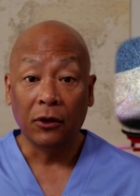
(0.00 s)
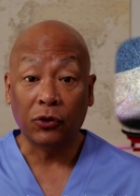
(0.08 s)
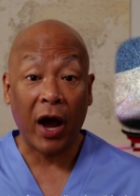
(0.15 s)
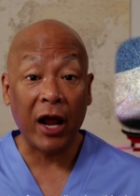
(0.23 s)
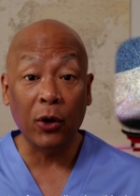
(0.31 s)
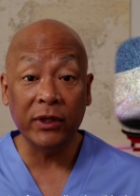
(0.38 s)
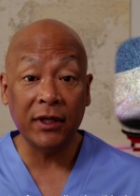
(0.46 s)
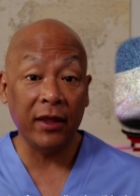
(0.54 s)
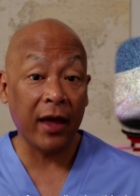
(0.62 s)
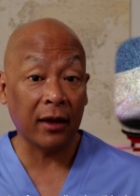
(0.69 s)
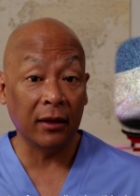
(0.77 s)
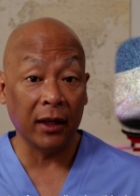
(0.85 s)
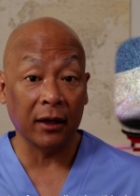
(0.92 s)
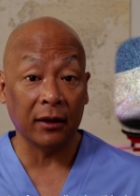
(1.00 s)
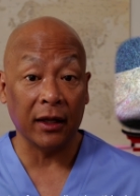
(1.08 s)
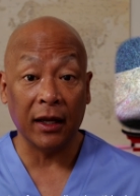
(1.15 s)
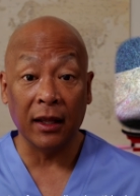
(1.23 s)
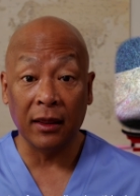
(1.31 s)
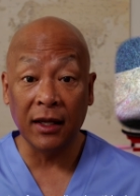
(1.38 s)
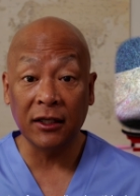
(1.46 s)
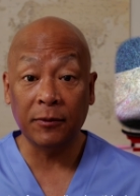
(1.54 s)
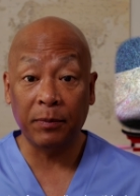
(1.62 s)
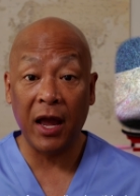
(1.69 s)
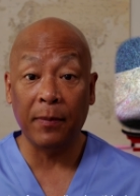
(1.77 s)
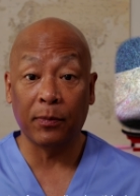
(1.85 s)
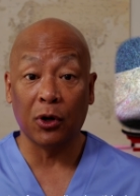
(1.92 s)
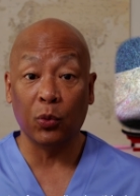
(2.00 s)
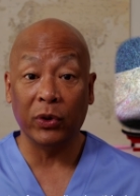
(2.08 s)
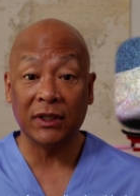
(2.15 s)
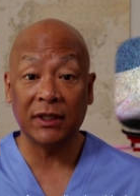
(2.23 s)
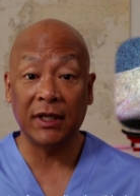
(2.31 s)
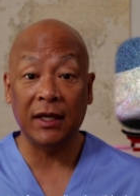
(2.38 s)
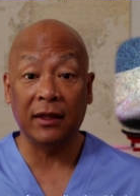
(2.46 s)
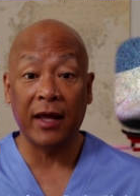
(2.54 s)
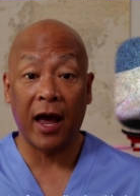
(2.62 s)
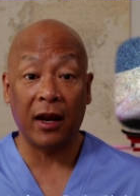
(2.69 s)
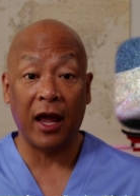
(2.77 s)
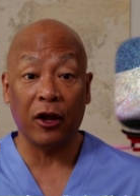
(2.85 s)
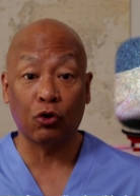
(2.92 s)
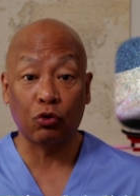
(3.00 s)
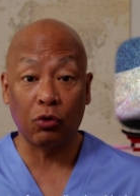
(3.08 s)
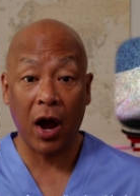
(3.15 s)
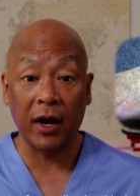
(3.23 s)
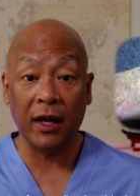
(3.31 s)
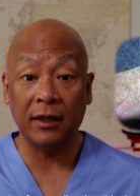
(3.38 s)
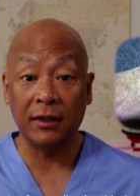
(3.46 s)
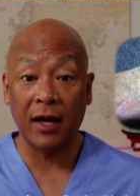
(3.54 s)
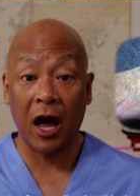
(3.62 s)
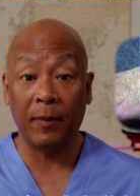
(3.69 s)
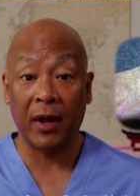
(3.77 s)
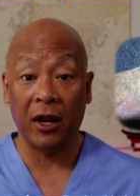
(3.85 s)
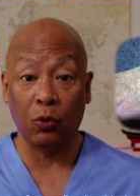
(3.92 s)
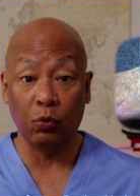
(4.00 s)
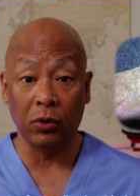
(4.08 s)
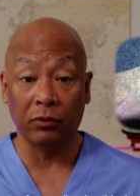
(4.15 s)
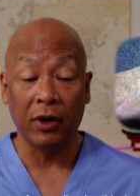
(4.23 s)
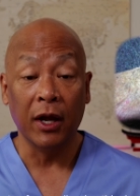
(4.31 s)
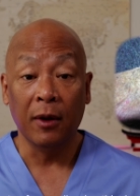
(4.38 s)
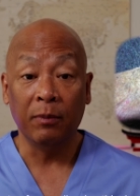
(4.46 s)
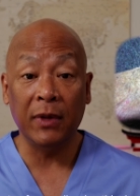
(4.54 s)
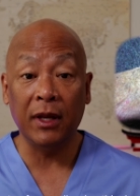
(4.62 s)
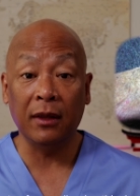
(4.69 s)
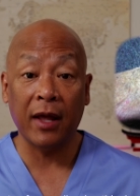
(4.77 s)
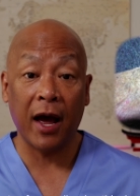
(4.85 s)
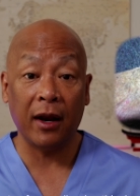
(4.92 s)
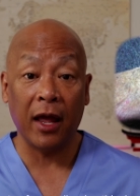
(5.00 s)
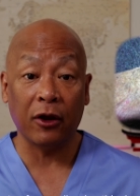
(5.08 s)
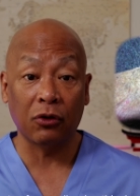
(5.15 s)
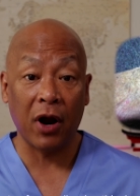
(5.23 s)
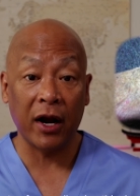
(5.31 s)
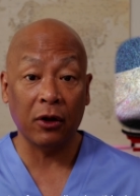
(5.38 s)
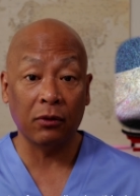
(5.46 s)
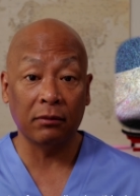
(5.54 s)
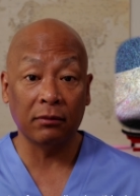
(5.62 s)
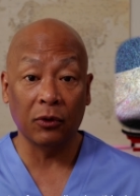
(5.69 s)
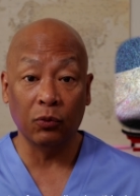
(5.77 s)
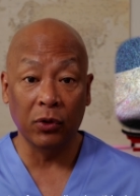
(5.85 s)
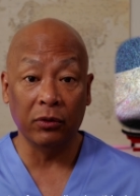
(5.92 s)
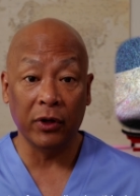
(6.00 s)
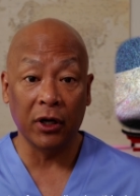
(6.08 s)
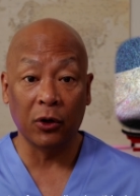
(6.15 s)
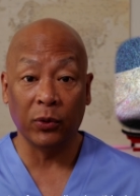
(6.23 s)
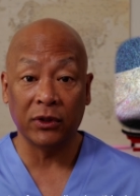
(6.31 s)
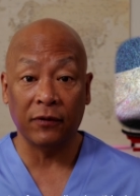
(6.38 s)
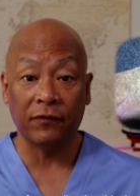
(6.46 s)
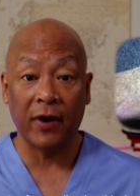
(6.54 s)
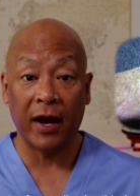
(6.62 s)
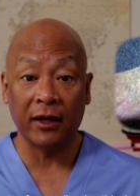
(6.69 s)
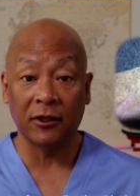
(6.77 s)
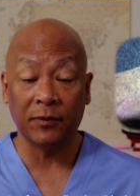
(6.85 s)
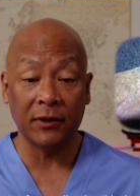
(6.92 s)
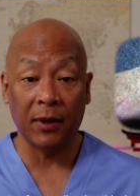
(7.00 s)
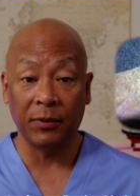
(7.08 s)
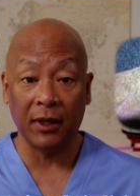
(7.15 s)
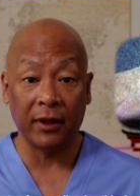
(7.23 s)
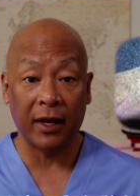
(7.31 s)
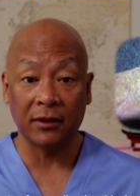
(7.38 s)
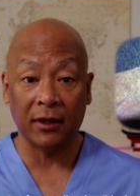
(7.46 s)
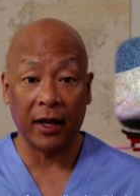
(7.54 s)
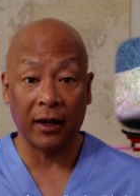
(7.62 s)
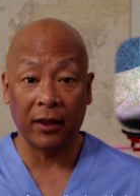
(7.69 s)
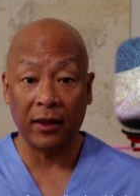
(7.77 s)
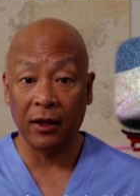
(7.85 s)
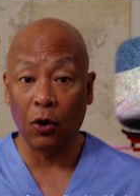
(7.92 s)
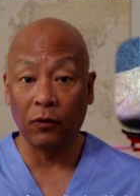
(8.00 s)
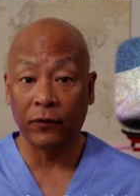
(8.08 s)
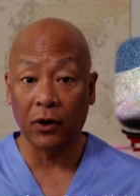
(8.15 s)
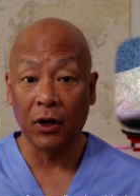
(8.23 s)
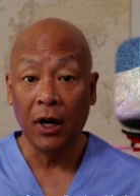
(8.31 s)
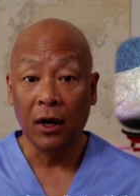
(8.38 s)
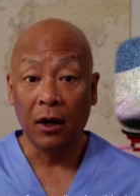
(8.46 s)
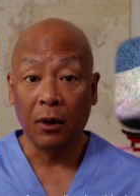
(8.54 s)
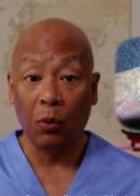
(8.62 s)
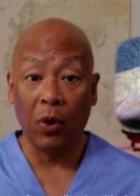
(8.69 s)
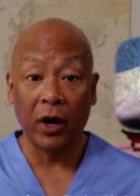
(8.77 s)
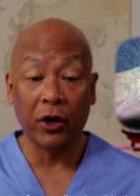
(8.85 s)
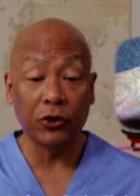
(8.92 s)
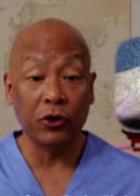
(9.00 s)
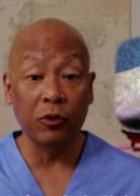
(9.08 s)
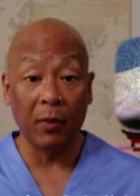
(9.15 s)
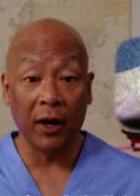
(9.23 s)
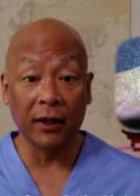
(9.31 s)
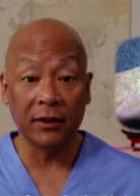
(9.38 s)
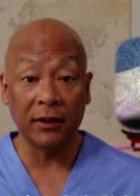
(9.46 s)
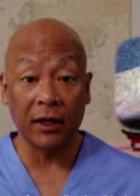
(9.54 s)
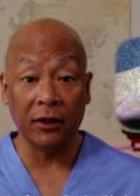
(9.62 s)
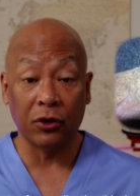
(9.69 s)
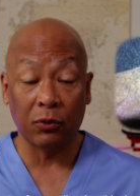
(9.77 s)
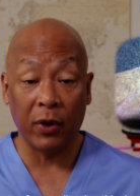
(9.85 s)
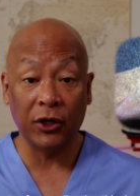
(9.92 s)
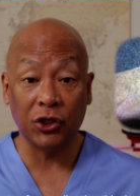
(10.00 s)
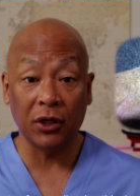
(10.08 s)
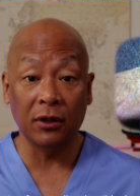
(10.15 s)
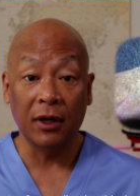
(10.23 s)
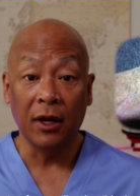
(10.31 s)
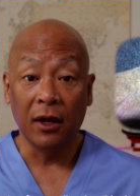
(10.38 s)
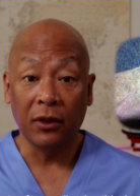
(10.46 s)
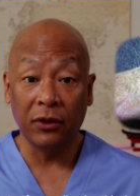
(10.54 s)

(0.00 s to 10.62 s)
So how do we see that clinically? In this paper, we see that a chronic diabetic wound, meaning that a chronic wound here was defined as something that's like, I think, over one or two months in duration.